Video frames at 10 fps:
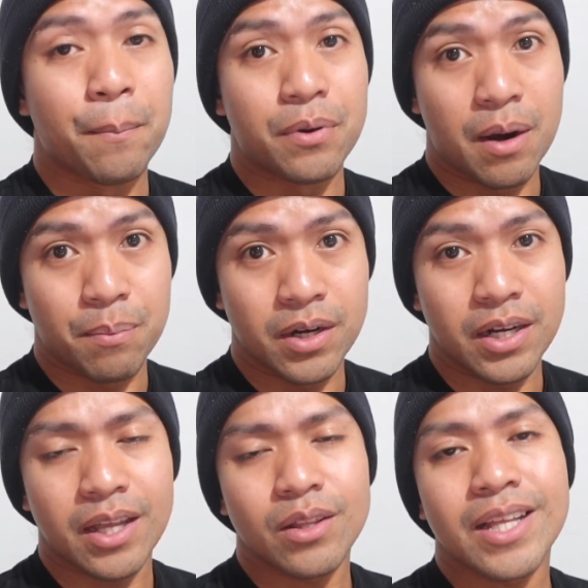
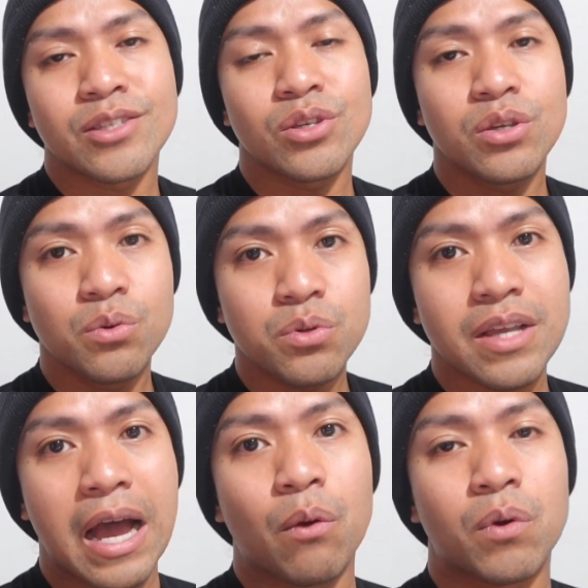properly, and let's
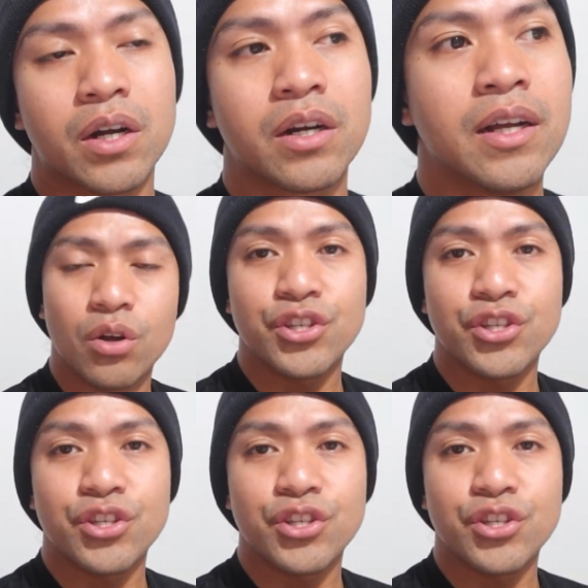use all